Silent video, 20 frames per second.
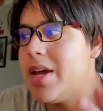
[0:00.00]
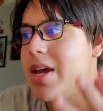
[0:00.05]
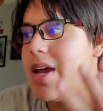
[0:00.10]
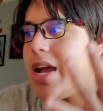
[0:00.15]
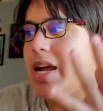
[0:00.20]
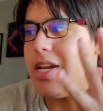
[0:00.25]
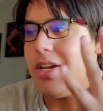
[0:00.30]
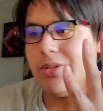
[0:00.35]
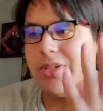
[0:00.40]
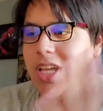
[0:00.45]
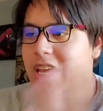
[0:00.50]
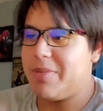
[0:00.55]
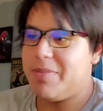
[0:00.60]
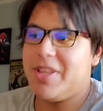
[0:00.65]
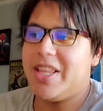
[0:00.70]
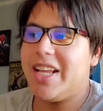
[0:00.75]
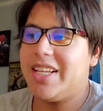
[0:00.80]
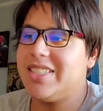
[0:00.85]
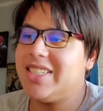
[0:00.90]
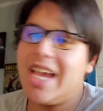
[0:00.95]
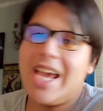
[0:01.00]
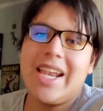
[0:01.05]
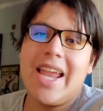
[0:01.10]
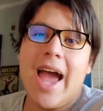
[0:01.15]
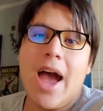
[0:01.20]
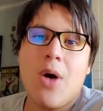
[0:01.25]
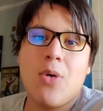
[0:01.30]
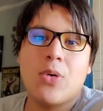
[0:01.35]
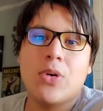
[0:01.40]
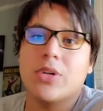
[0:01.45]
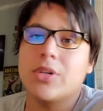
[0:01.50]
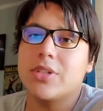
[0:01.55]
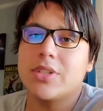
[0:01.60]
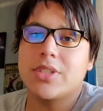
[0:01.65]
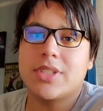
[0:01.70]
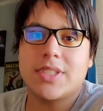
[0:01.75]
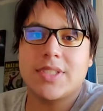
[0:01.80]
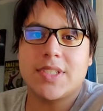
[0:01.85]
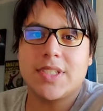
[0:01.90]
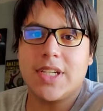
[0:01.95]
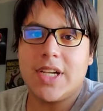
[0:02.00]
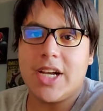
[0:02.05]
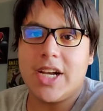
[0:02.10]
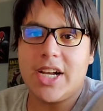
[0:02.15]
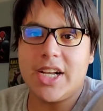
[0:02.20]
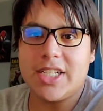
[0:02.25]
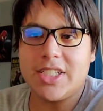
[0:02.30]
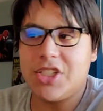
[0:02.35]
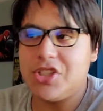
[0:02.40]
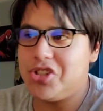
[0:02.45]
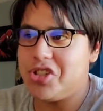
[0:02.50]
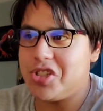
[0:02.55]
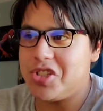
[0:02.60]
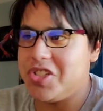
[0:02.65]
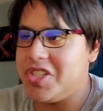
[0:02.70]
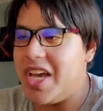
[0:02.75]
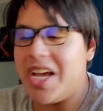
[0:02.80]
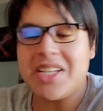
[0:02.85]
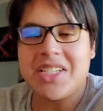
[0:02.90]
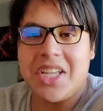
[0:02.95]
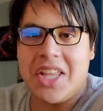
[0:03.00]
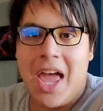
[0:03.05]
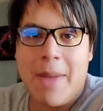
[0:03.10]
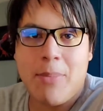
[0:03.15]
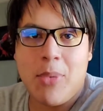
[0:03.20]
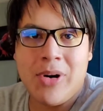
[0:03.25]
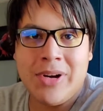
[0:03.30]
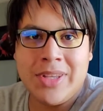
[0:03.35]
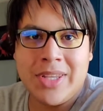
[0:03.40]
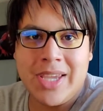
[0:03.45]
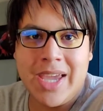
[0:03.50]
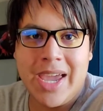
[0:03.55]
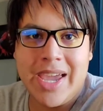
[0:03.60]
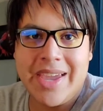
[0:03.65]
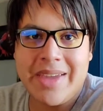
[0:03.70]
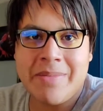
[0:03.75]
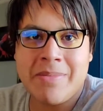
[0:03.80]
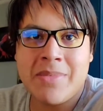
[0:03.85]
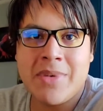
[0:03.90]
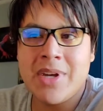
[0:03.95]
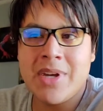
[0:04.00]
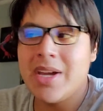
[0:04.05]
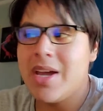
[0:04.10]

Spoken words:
and it'll take me like 10 hours to just get to that point in the game,